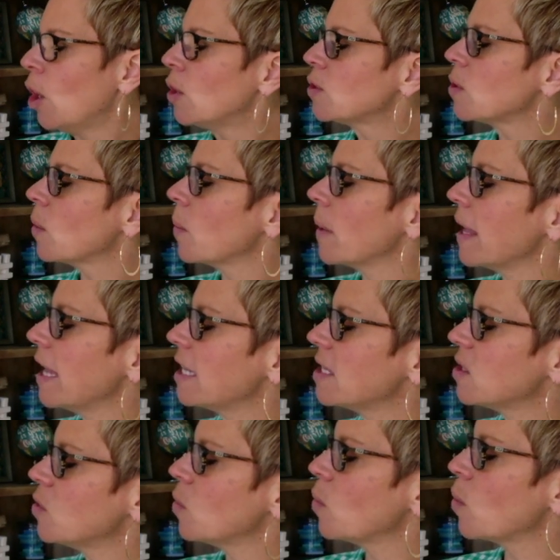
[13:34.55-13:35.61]
So when we get
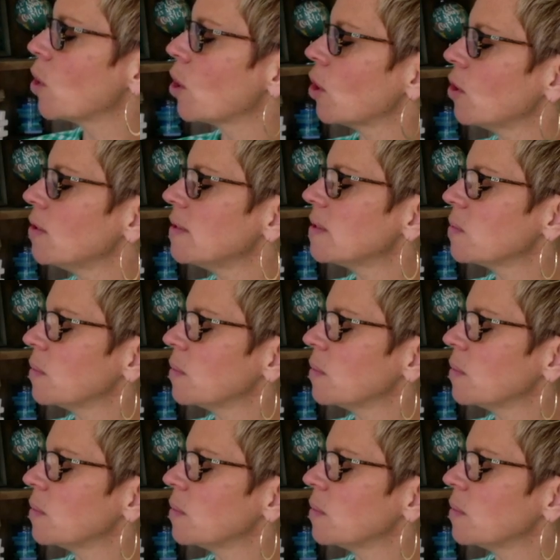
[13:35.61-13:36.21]
to words,